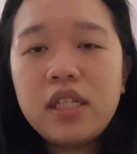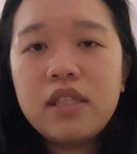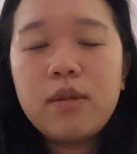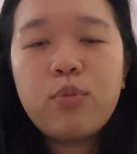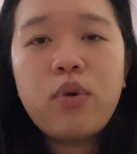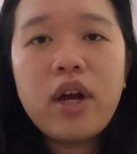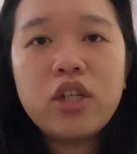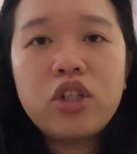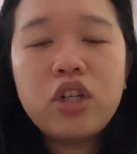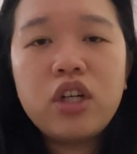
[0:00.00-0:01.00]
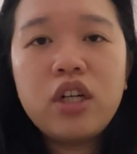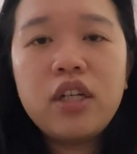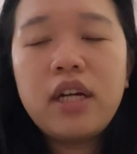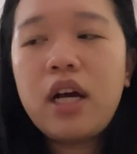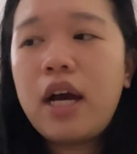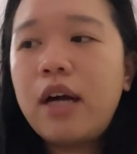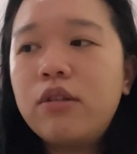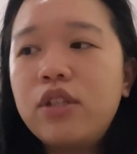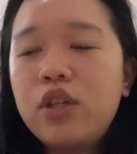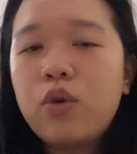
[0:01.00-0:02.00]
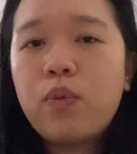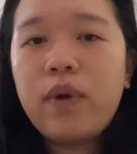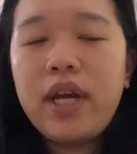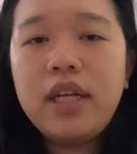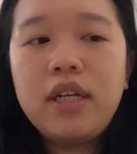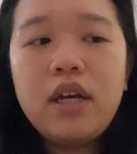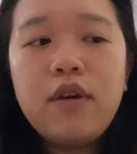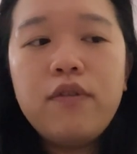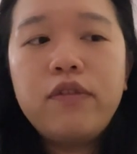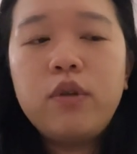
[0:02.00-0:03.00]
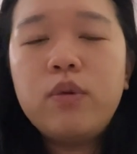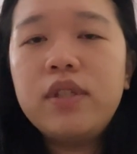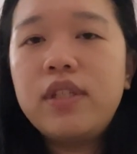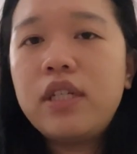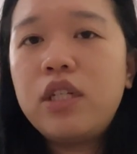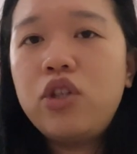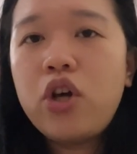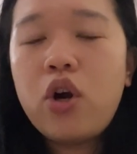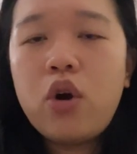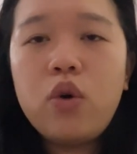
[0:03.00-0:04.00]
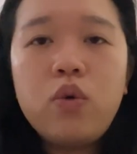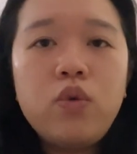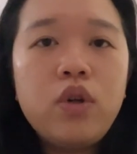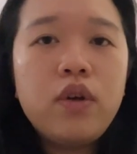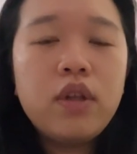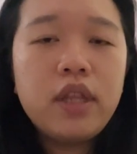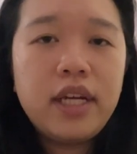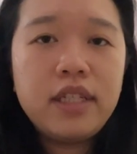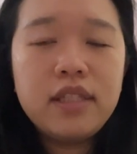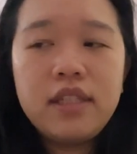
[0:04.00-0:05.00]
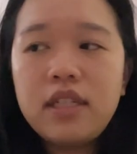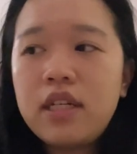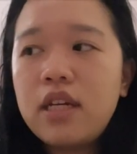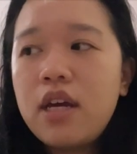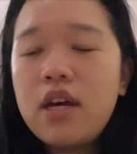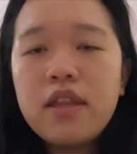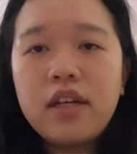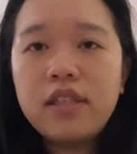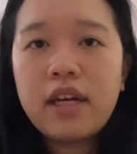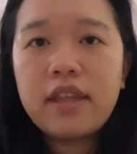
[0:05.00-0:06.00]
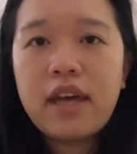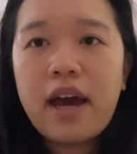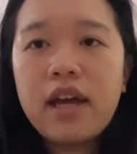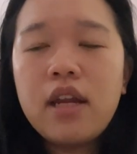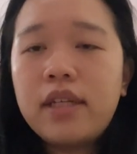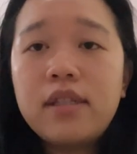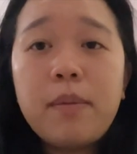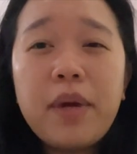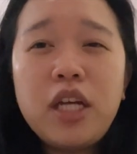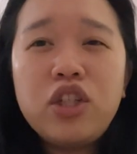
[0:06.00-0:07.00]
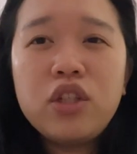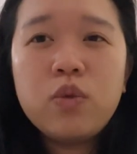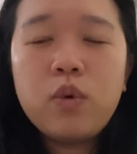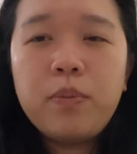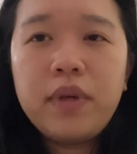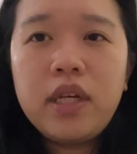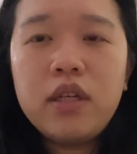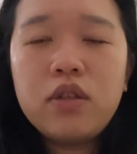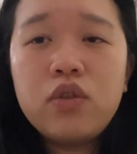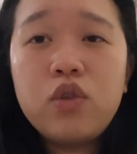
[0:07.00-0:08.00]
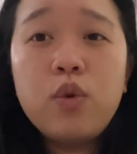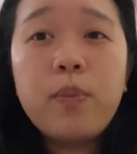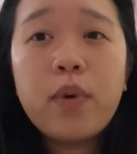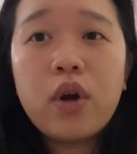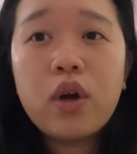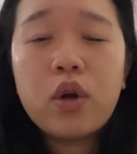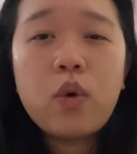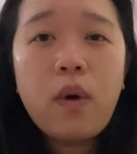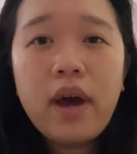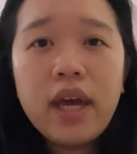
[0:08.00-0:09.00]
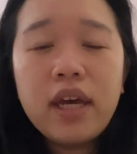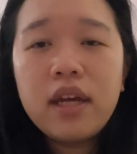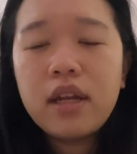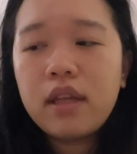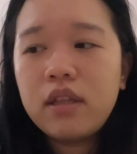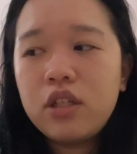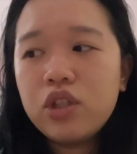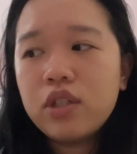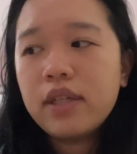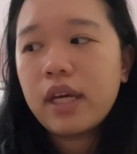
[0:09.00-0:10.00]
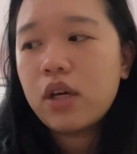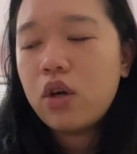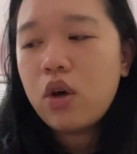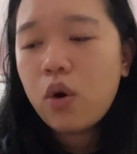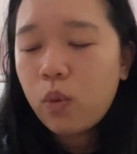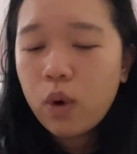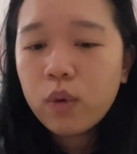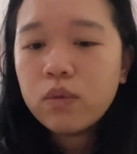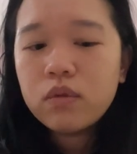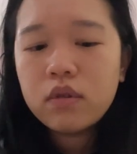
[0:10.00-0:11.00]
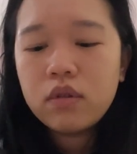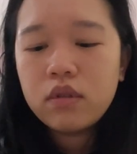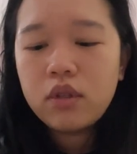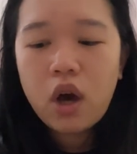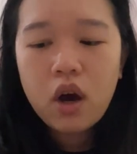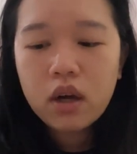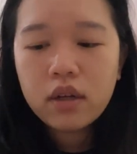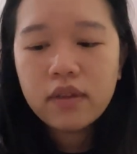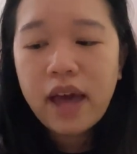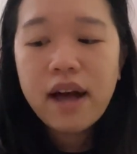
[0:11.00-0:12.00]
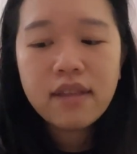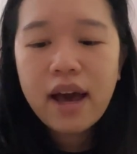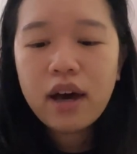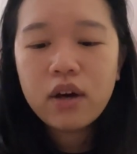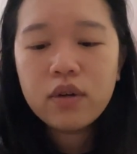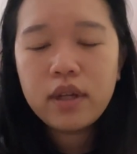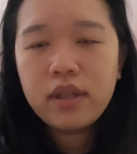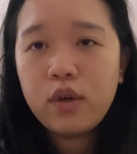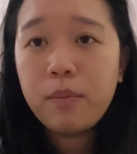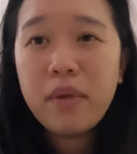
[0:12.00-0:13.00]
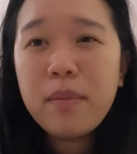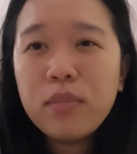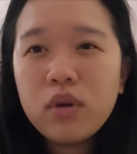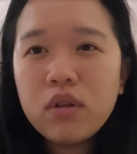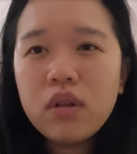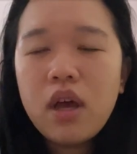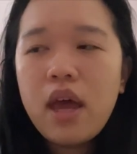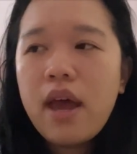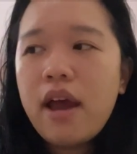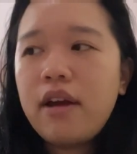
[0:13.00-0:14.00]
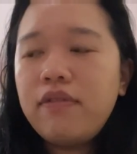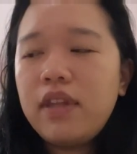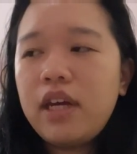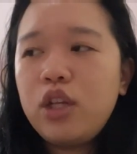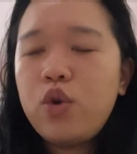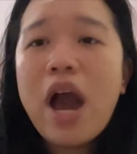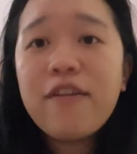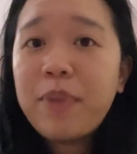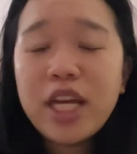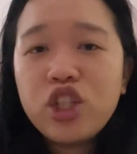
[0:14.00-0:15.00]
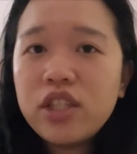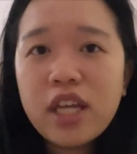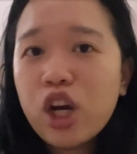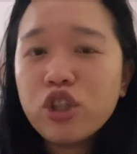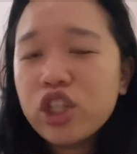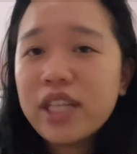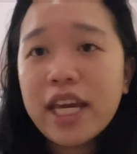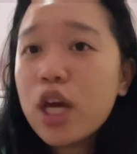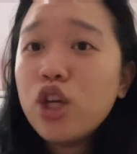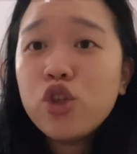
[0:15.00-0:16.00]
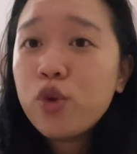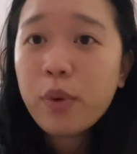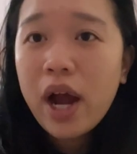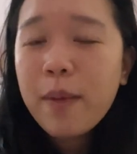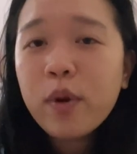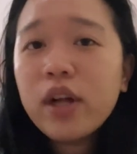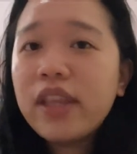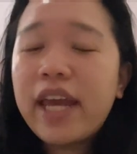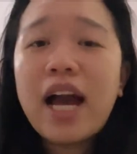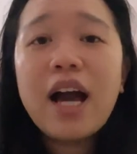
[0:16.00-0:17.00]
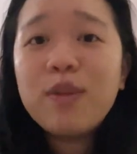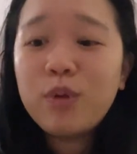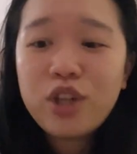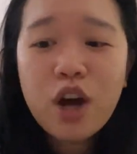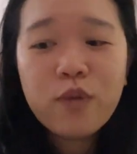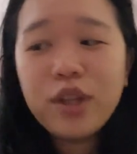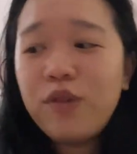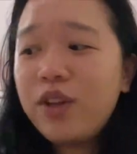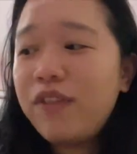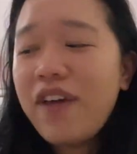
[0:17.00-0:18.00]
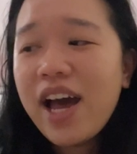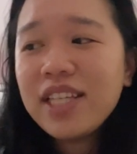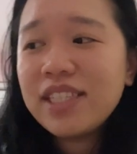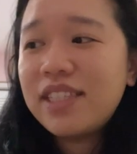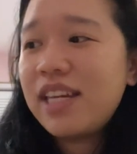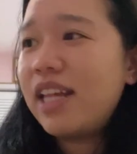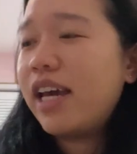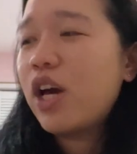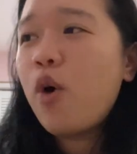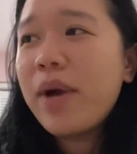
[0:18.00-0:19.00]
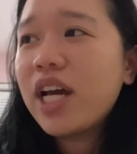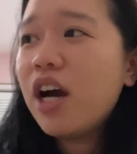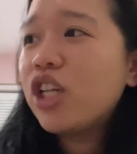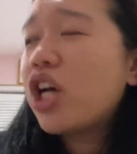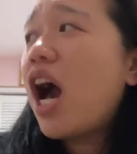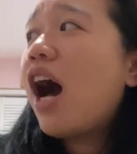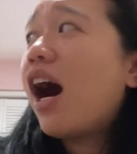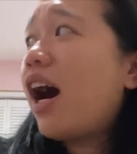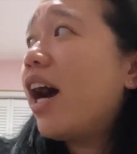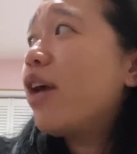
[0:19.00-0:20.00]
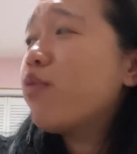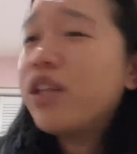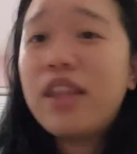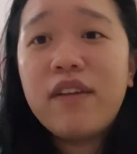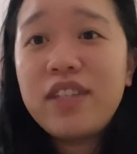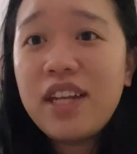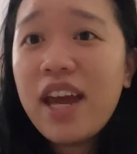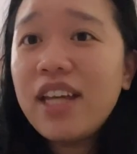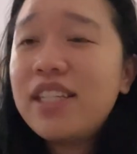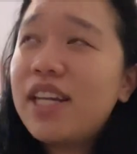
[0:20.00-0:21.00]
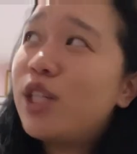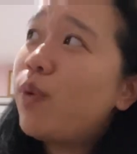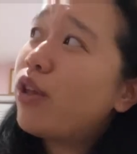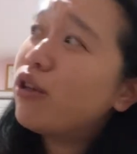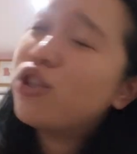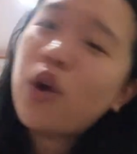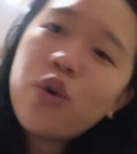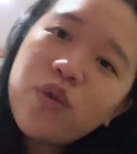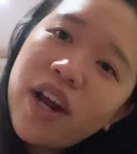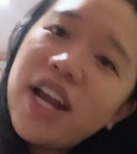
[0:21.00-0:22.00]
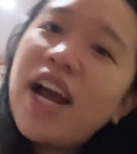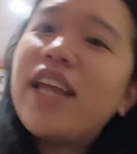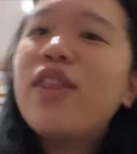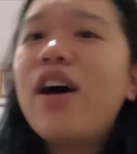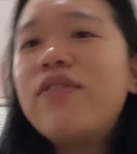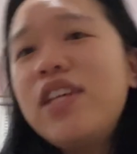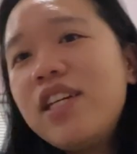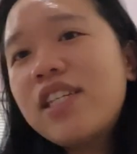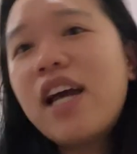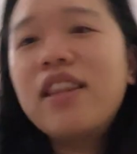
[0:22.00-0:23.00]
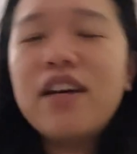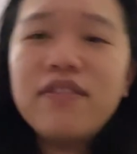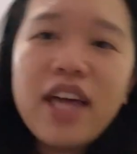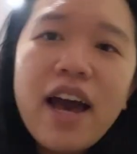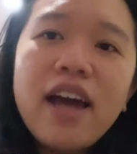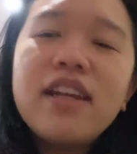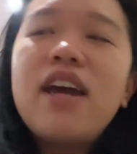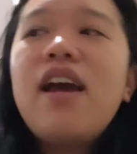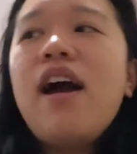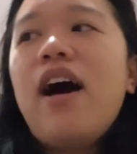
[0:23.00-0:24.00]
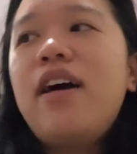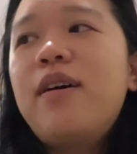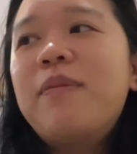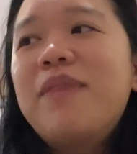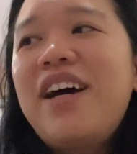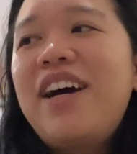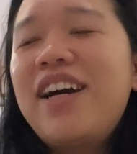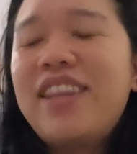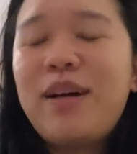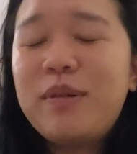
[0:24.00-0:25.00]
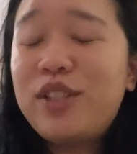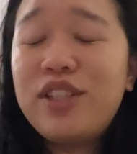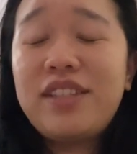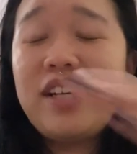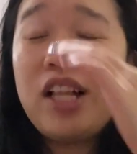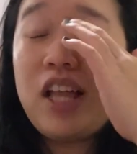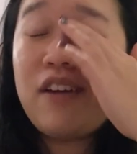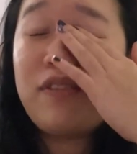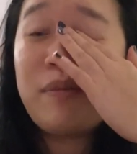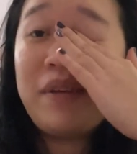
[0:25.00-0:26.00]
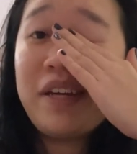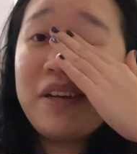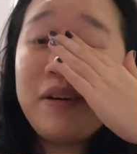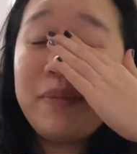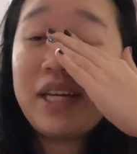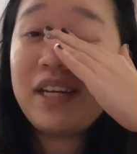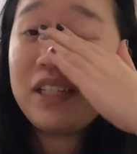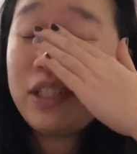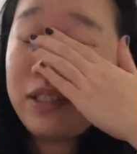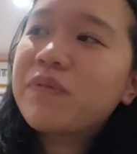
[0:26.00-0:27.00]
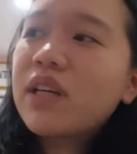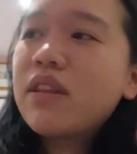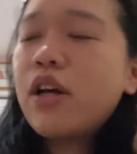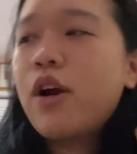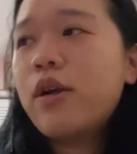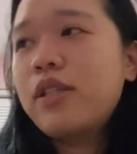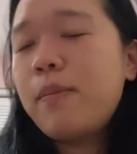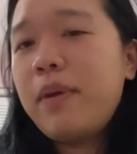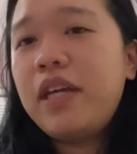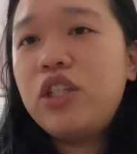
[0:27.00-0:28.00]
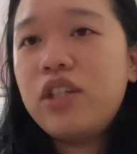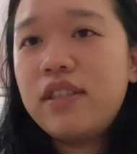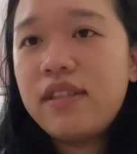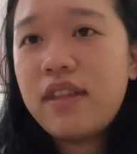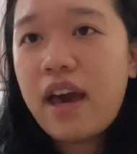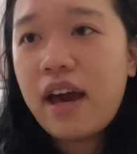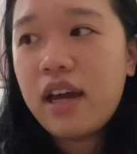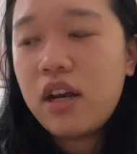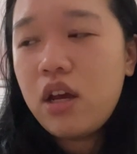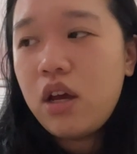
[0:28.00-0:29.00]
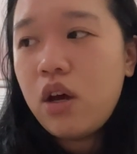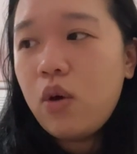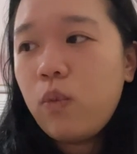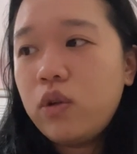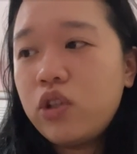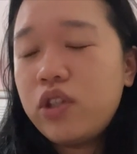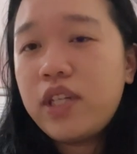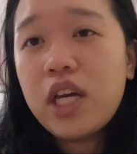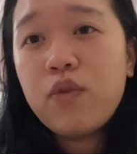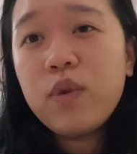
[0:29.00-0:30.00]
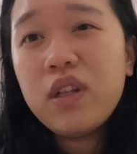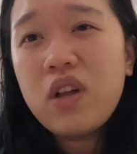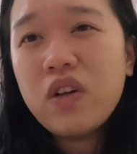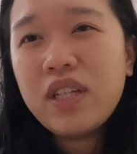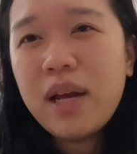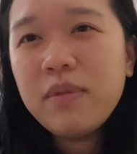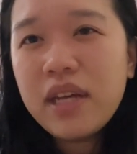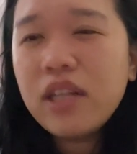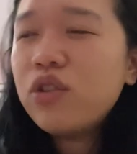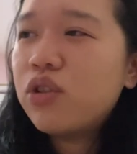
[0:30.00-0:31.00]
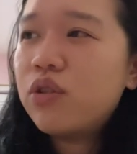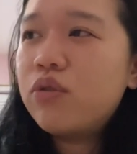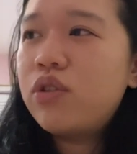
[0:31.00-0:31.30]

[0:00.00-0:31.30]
Is it pressured? How is their rate, fluency, tone, latency, things like that. Some patients will be super quiet and they just like won't talk that loud and mumble. And then you have patients that are just like super hyper and like will talk really, really fast and say like, oh my gosh, I really love today. Today's weather is so great. I love this. I love that. That was just a lot for me. Oh my gosh. There are some patients that will just take a really long time to answer you.